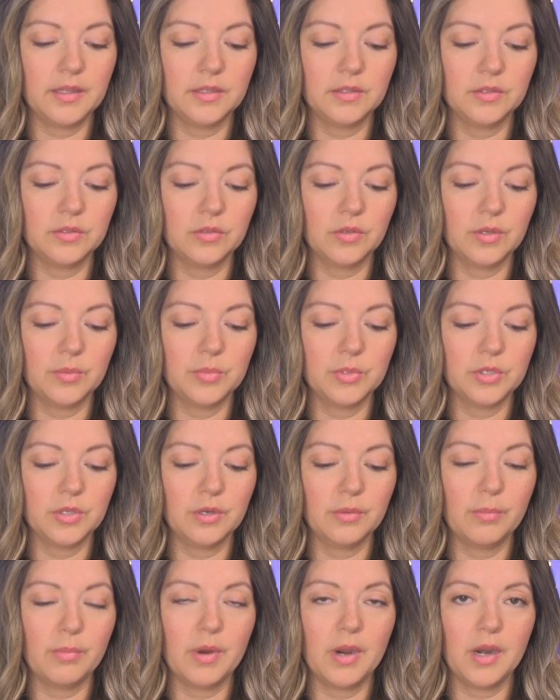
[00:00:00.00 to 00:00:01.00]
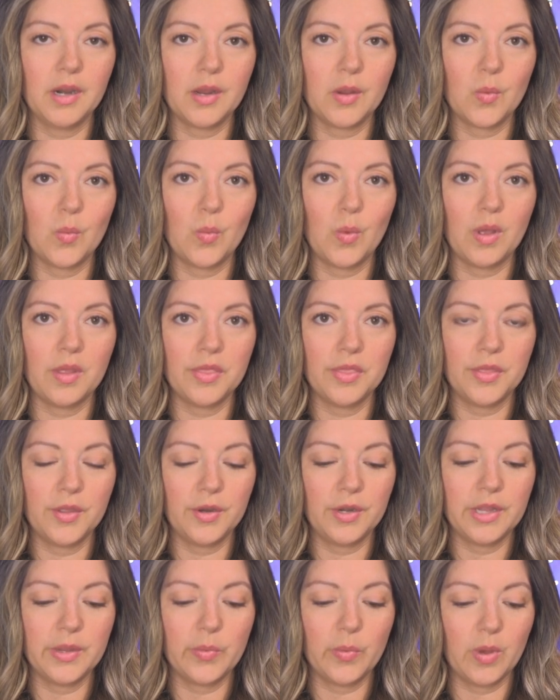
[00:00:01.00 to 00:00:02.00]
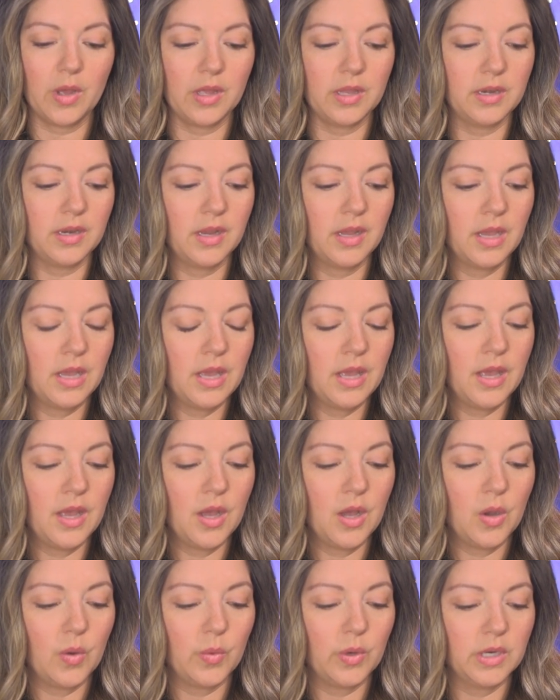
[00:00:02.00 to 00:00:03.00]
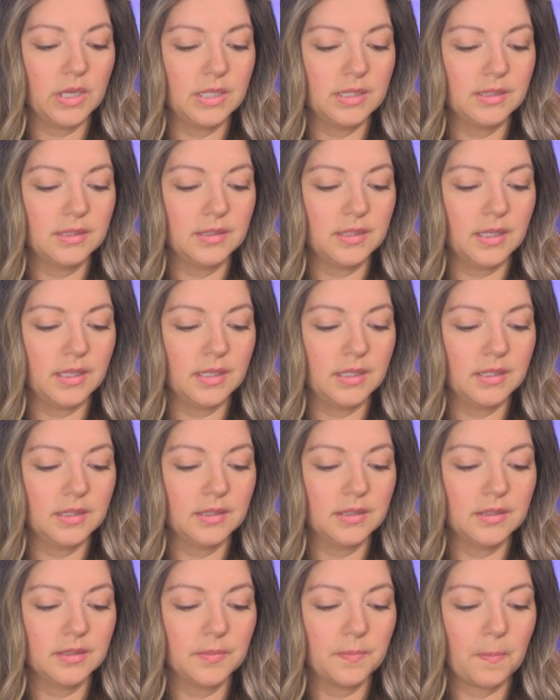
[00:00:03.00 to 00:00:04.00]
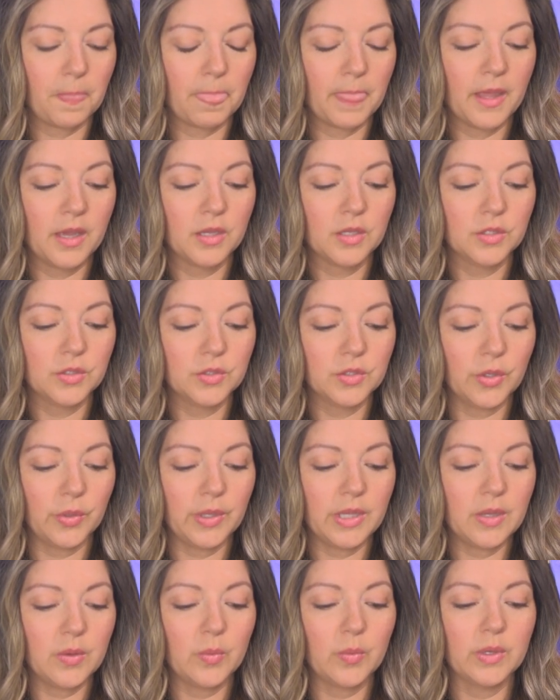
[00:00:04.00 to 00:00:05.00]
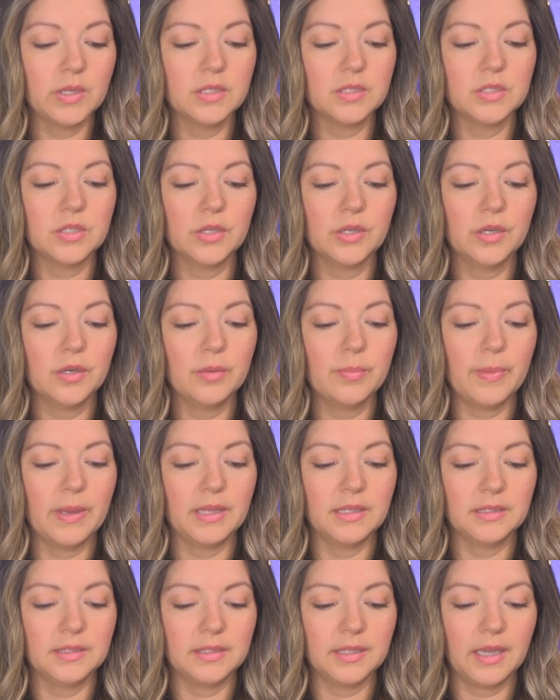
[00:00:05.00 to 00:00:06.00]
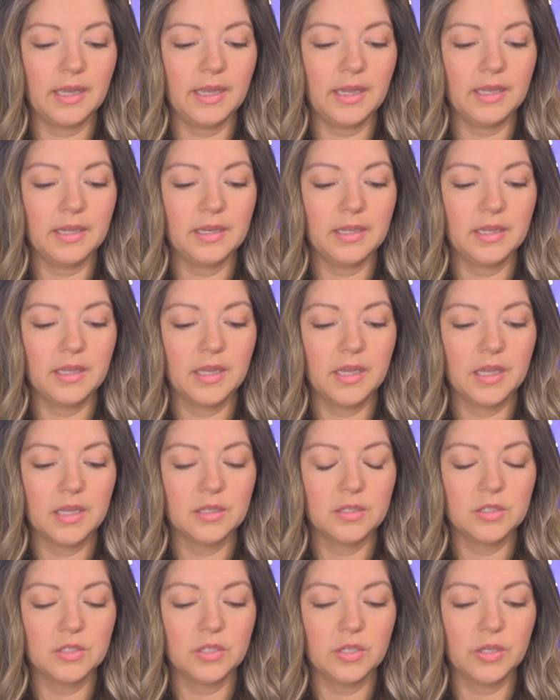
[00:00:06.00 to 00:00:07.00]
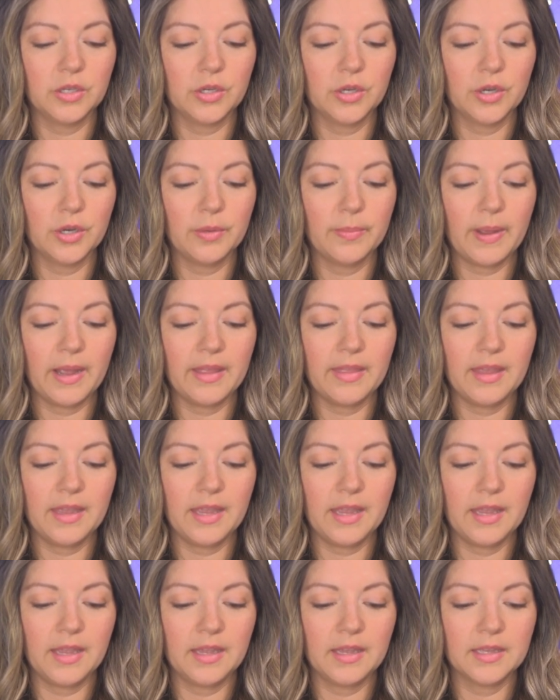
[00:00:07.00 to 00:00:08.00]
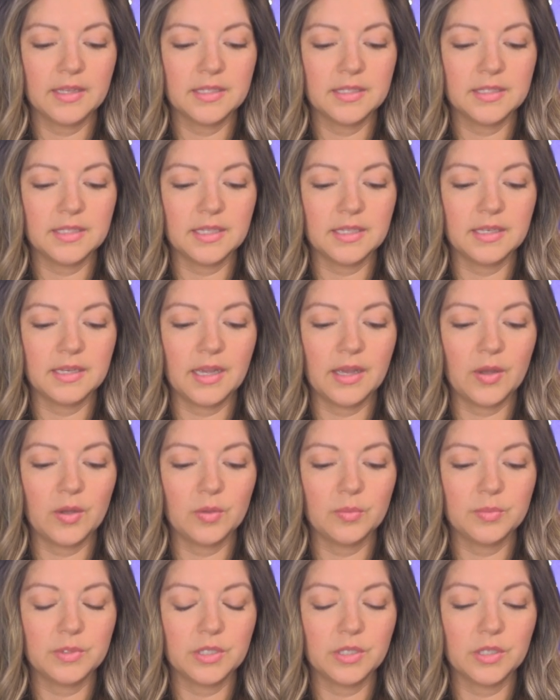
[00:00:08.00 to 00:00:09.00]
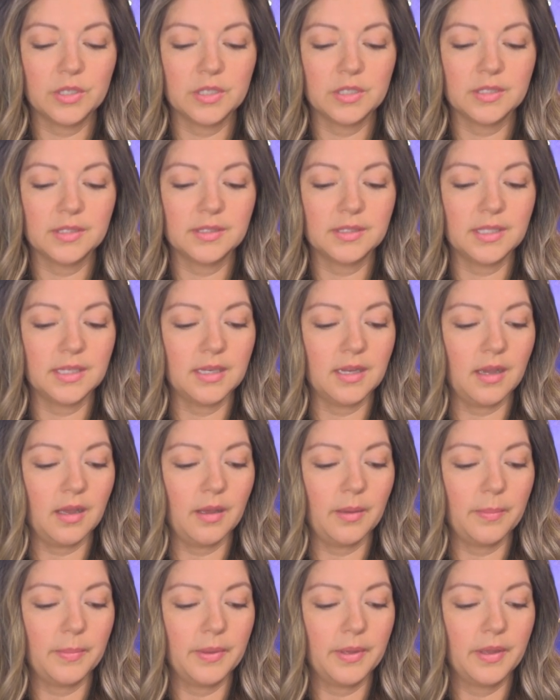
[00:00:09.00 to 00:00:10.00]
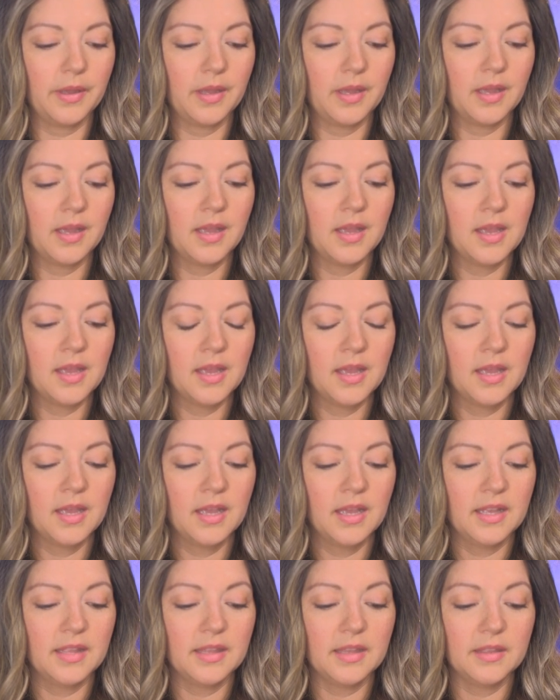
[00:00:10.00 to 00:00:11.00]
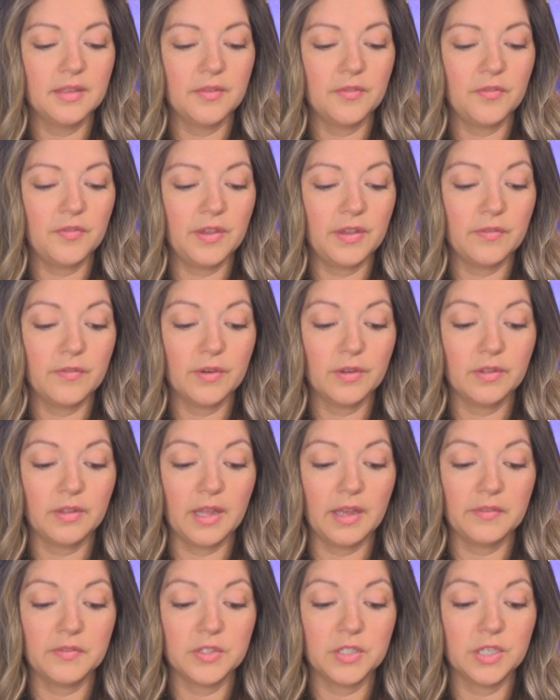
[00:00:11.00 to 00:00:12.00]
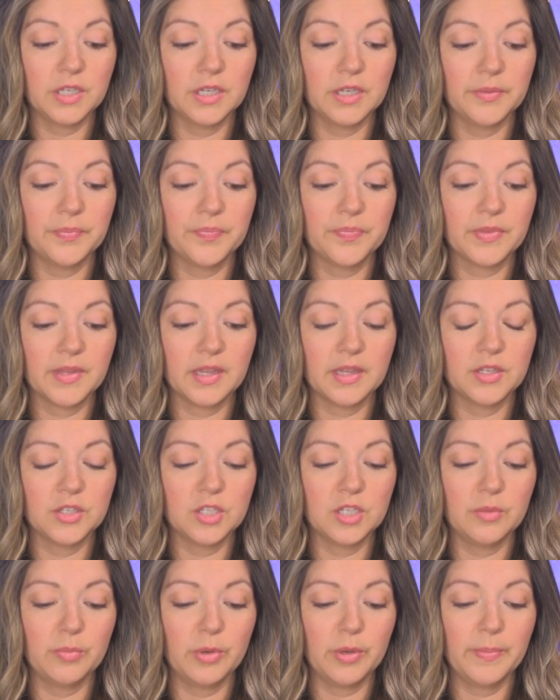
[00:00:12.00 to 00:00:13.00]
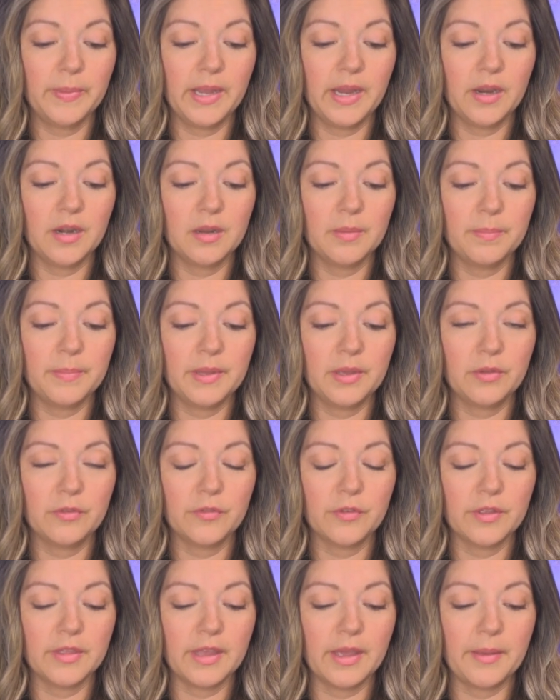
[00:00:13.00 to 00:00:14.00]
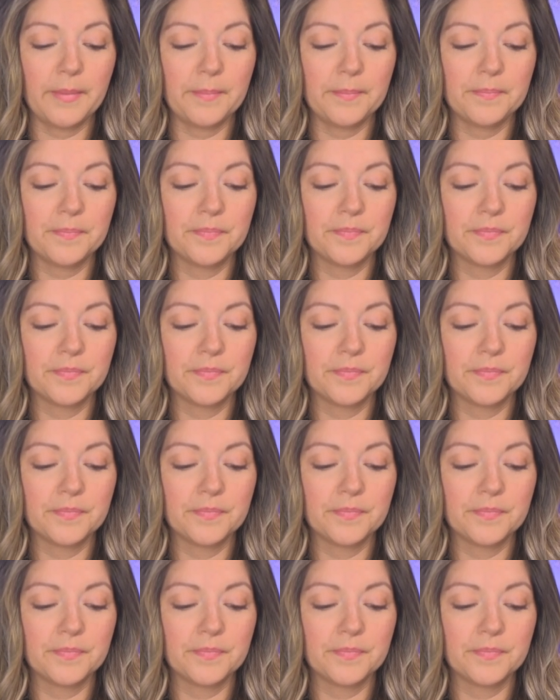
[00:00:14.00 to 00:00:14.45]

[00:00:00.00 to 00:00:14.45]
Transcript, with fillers: scripture Mark 131 where it says, So he went to her bedside, took her by the hand, and helped her sit up. Then the fever left her, and she prepared a meal for them.